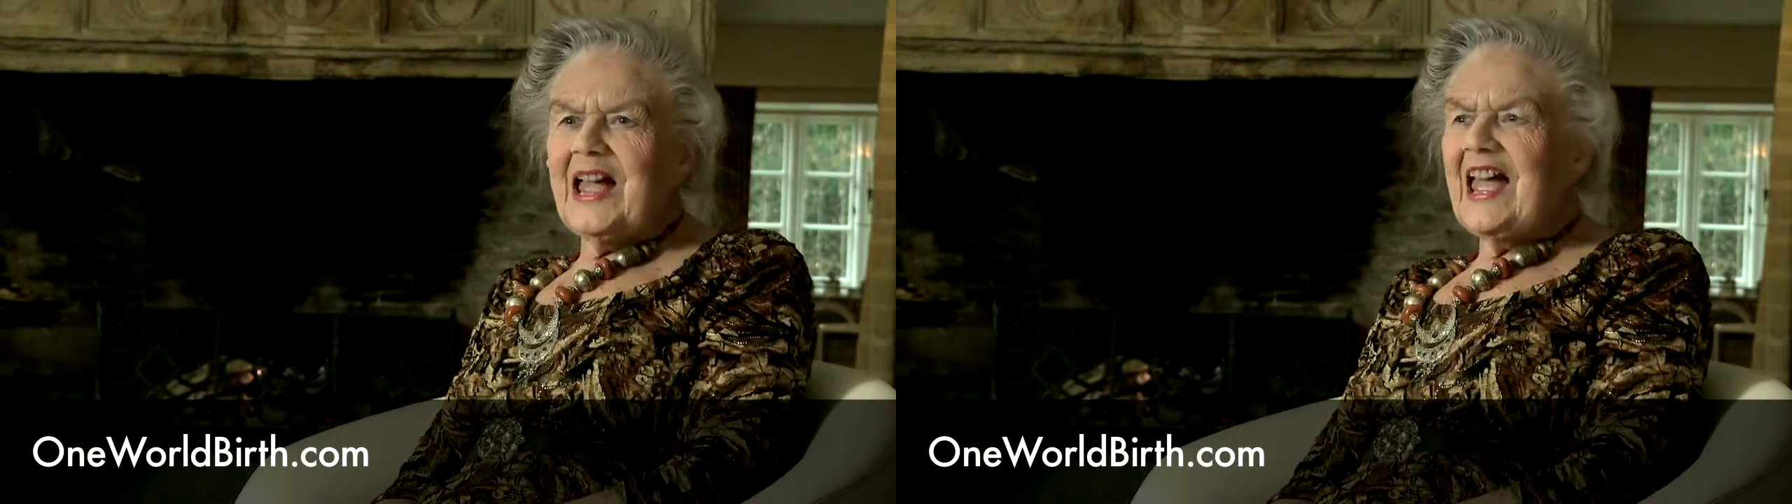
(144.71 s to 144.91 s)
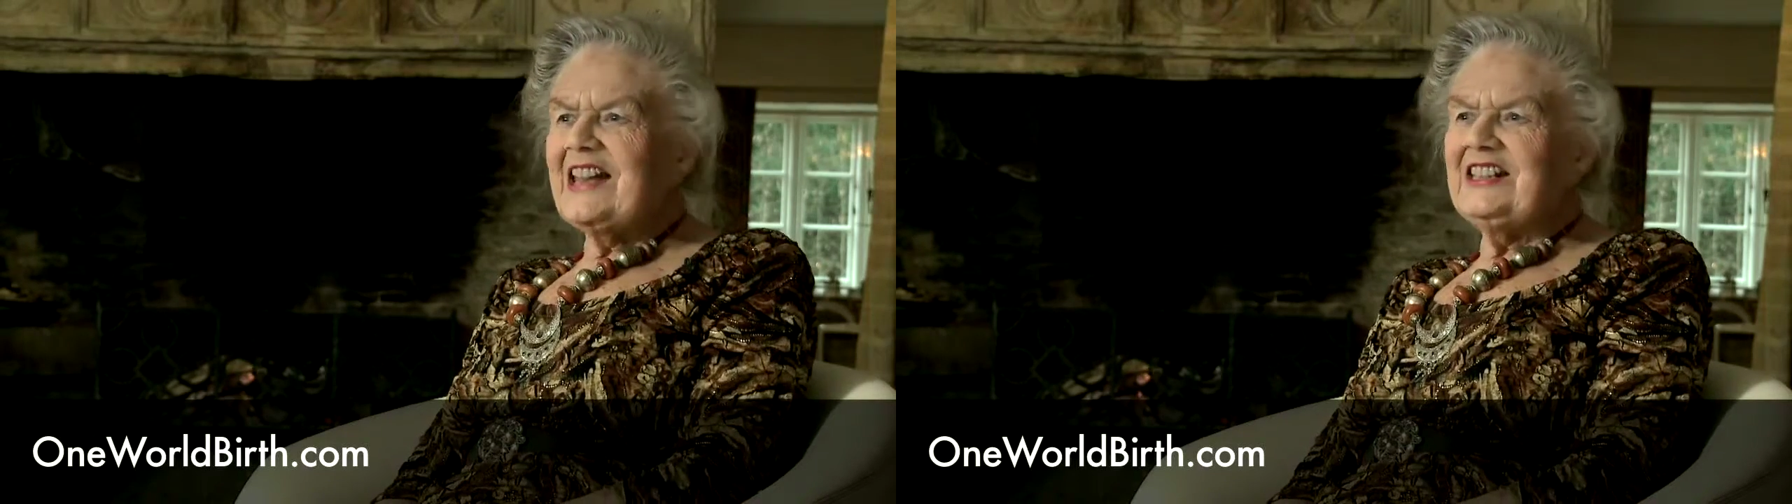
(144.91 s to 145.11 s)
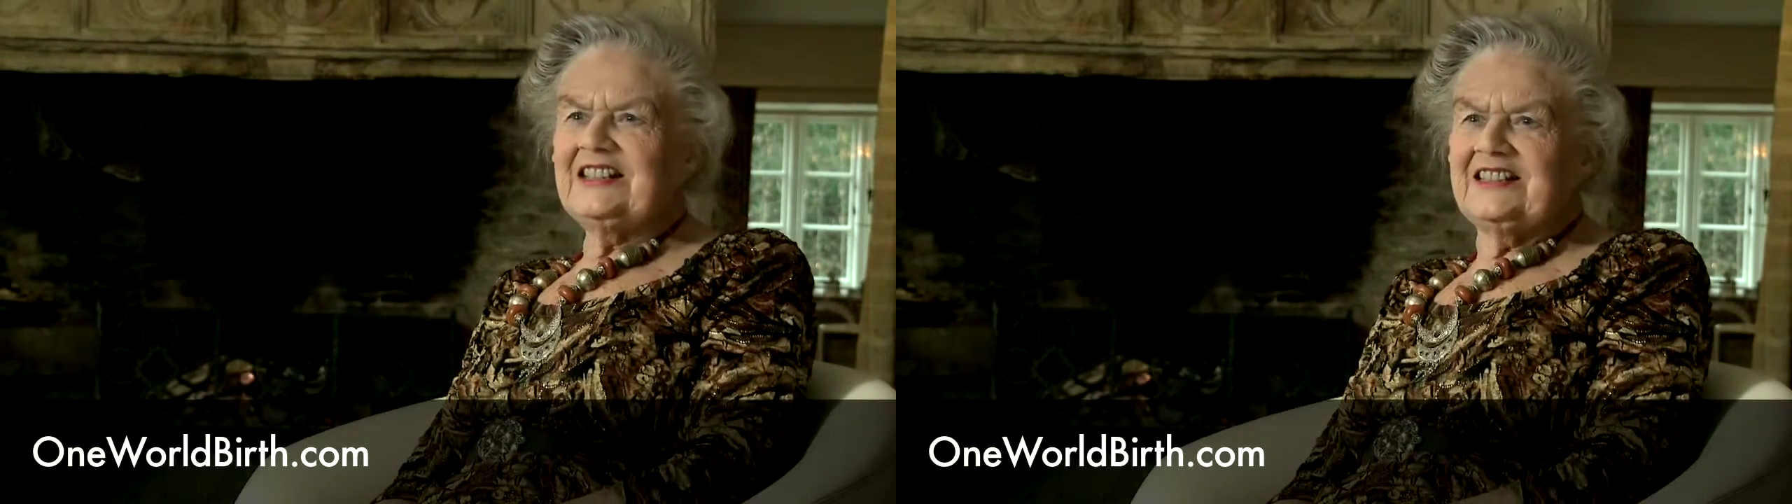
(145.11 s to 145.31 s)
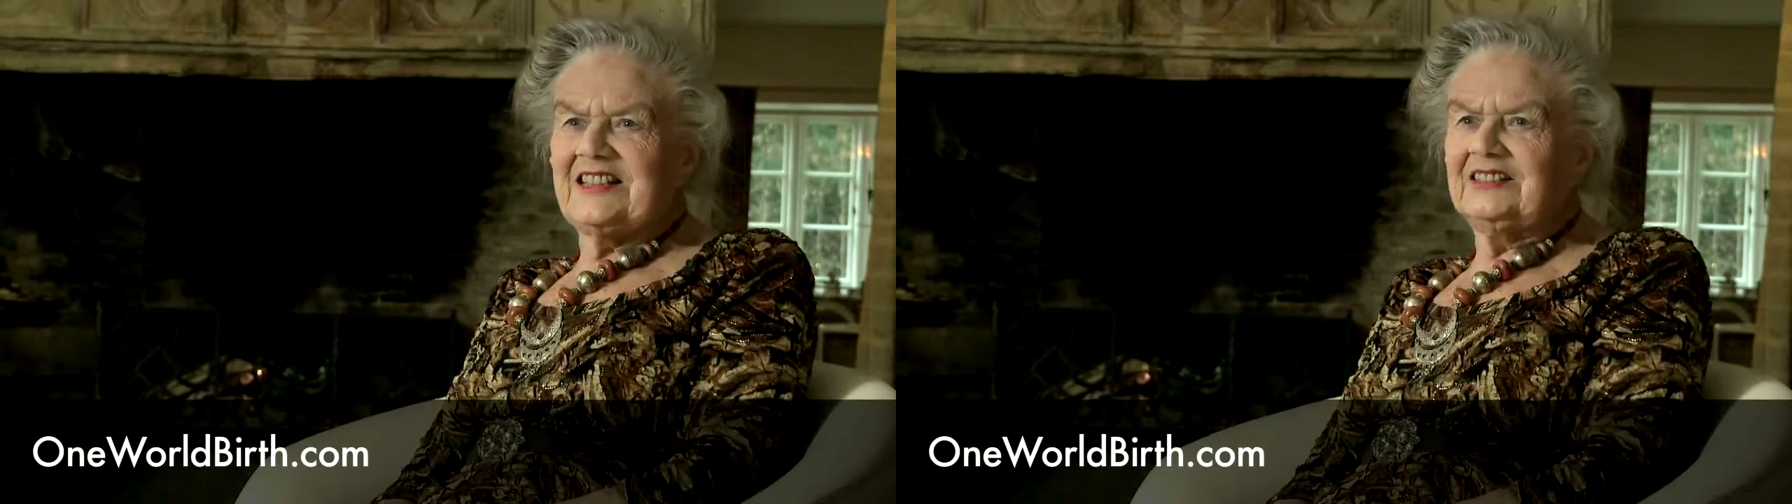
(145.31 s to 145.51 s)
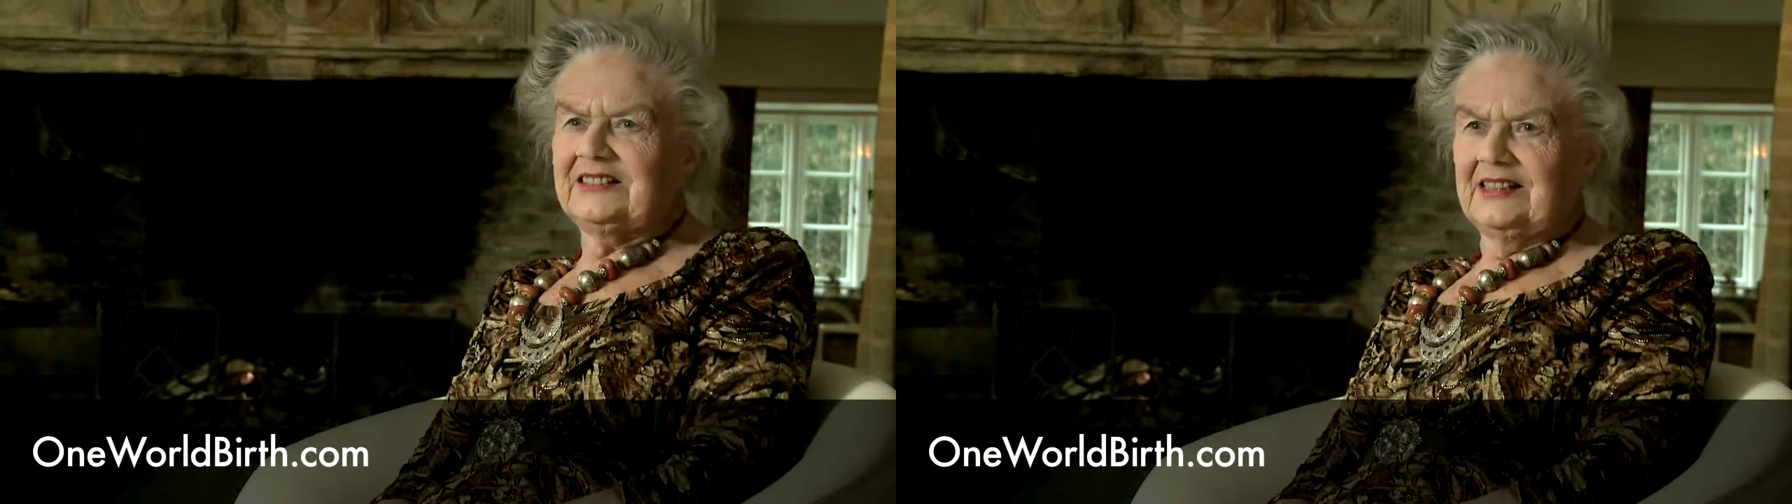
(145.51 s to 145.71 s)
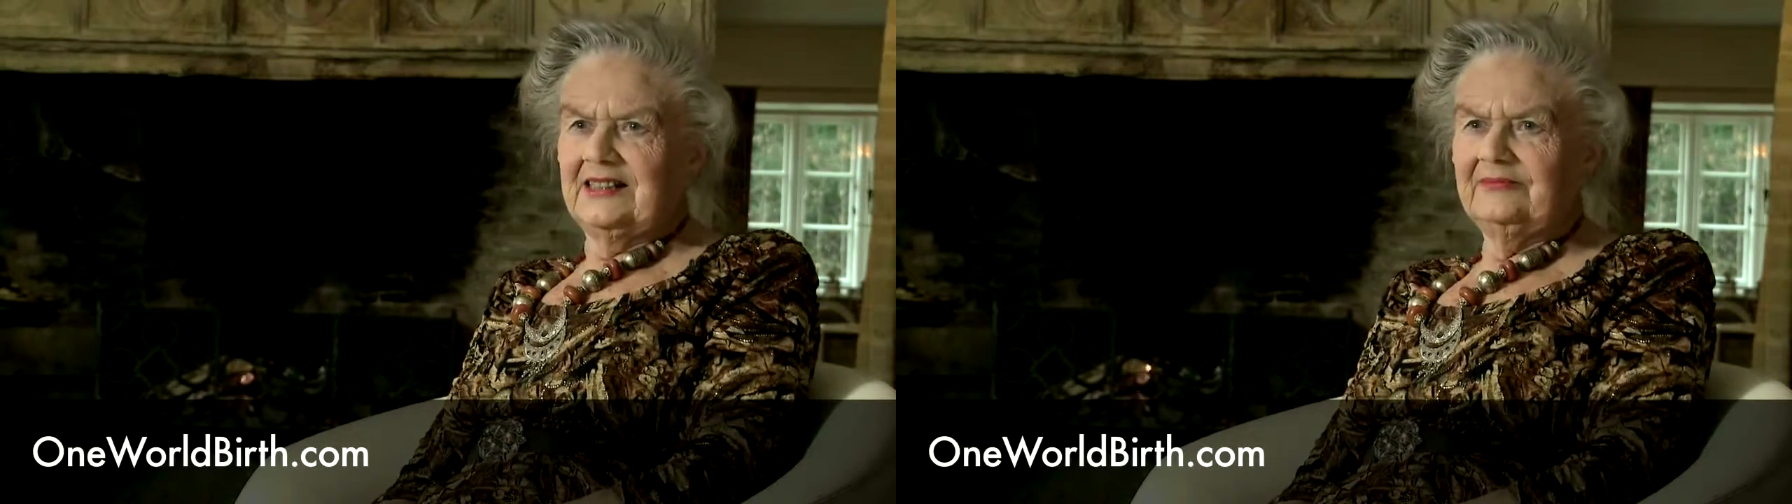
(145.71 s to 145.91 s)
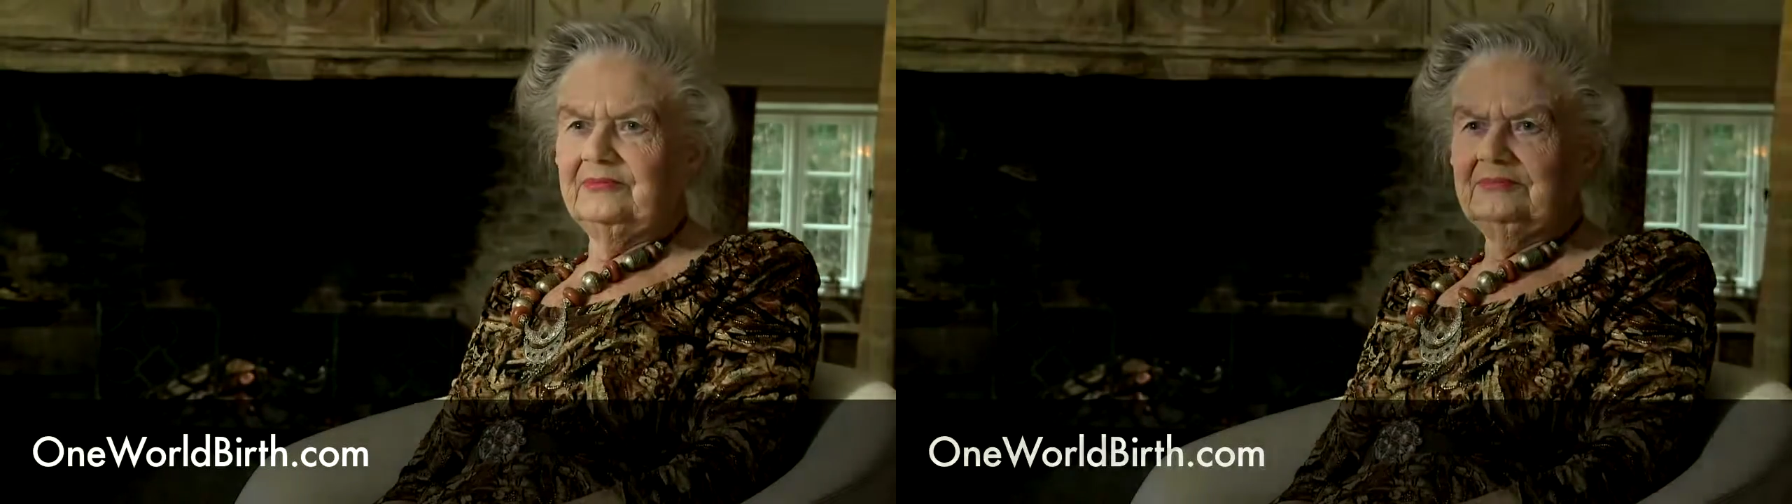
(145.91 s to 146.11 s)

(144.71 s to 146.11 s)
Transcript: and exult in.